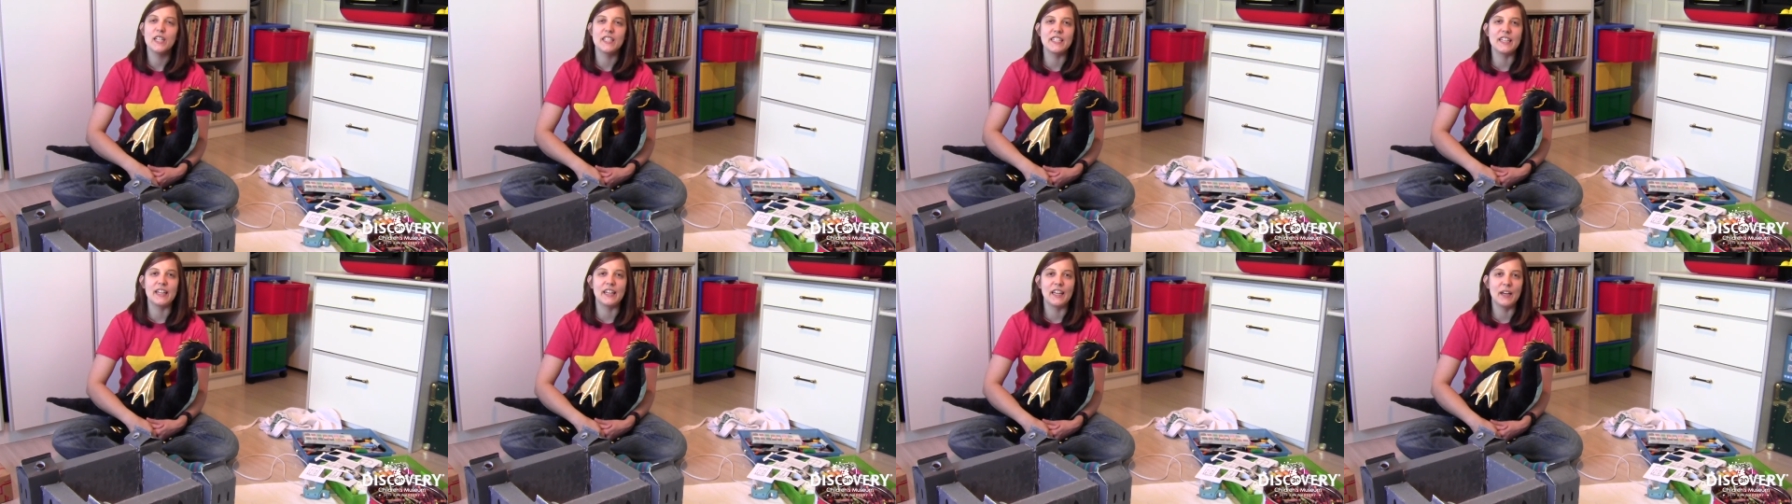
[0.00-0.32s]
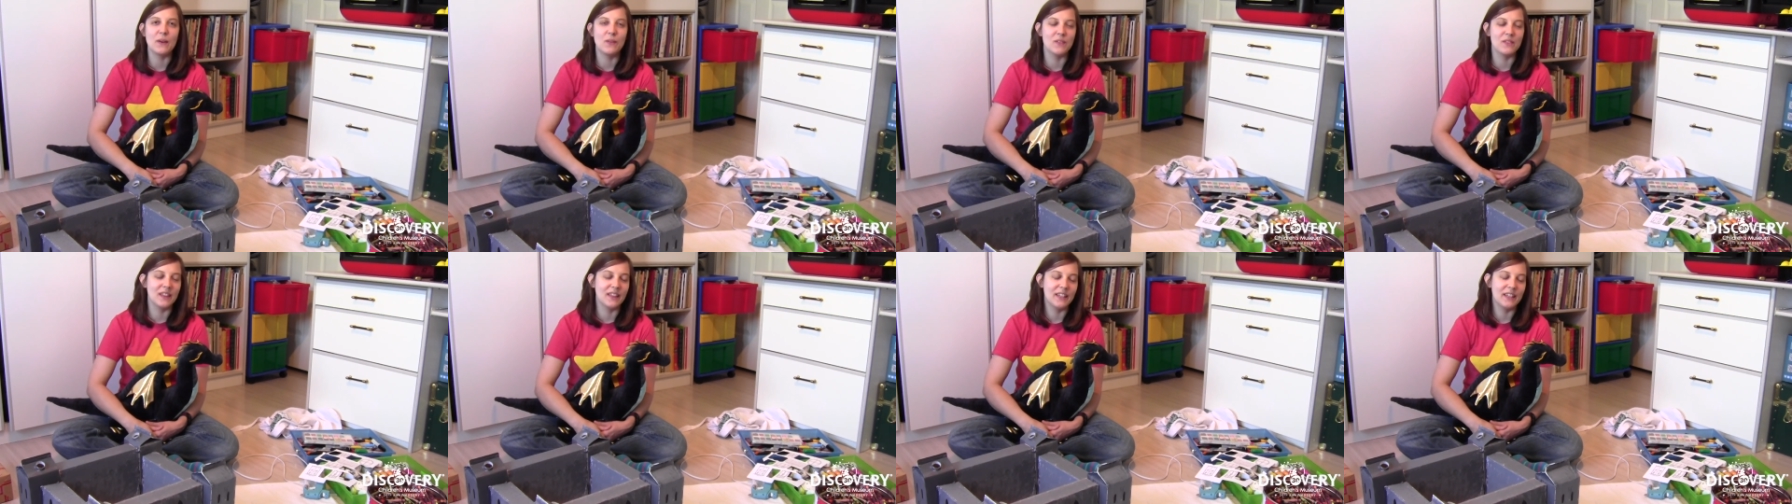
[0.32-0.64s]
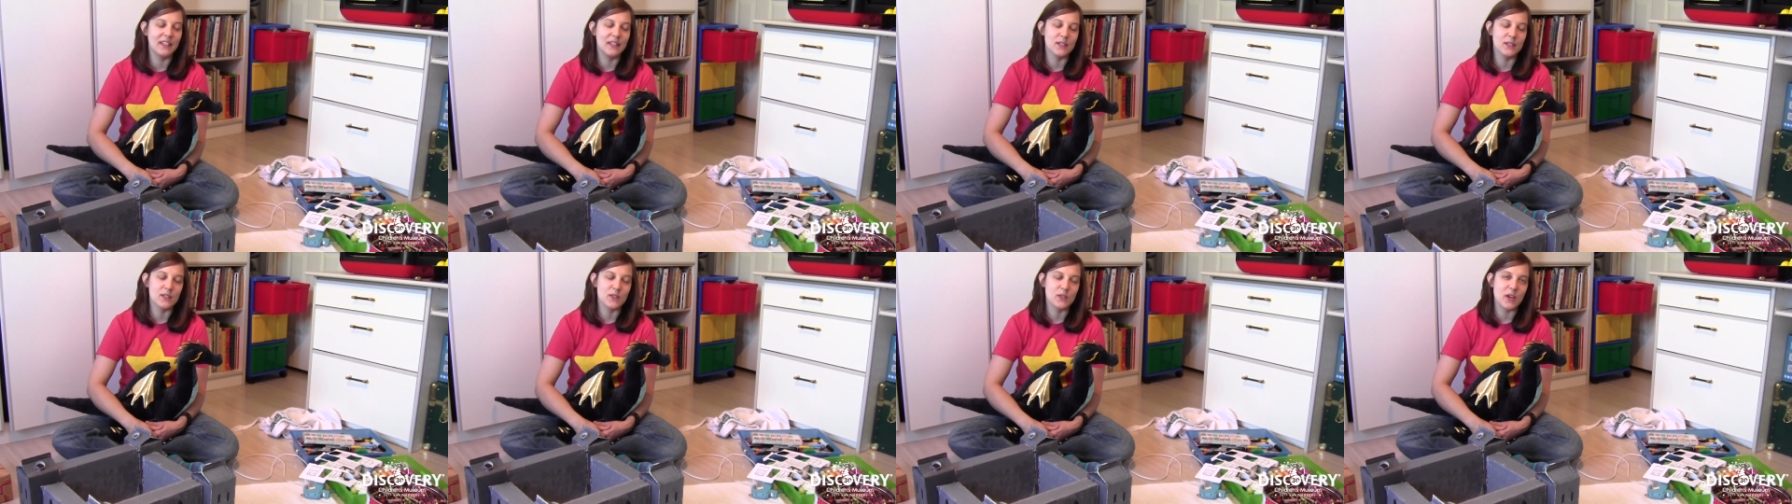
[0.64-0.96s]
dealing with a
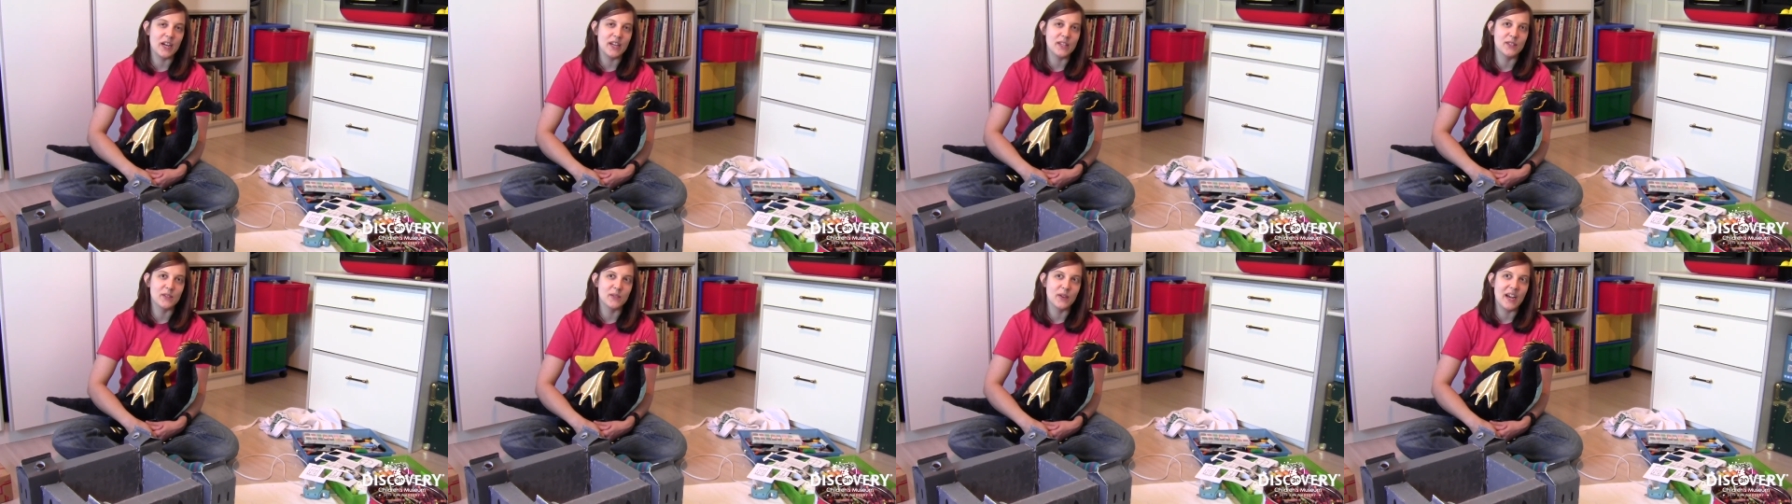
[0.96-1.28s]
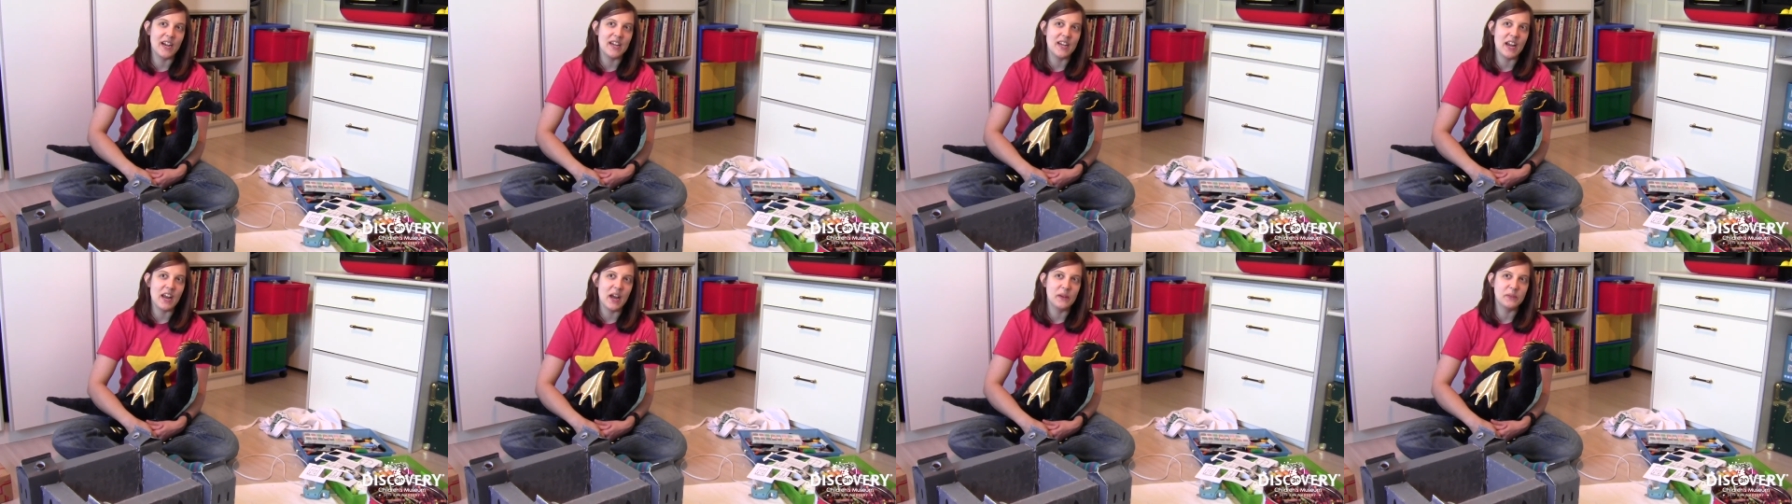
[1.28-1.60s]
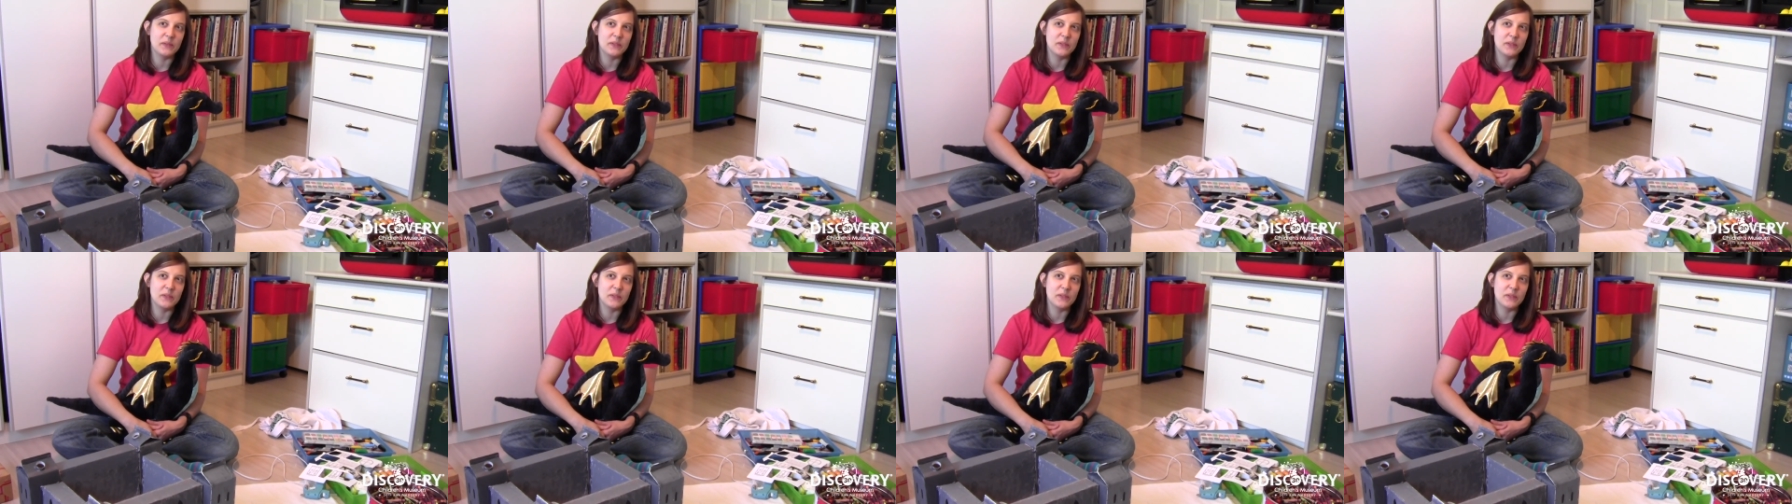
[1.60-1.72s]
little stress right now,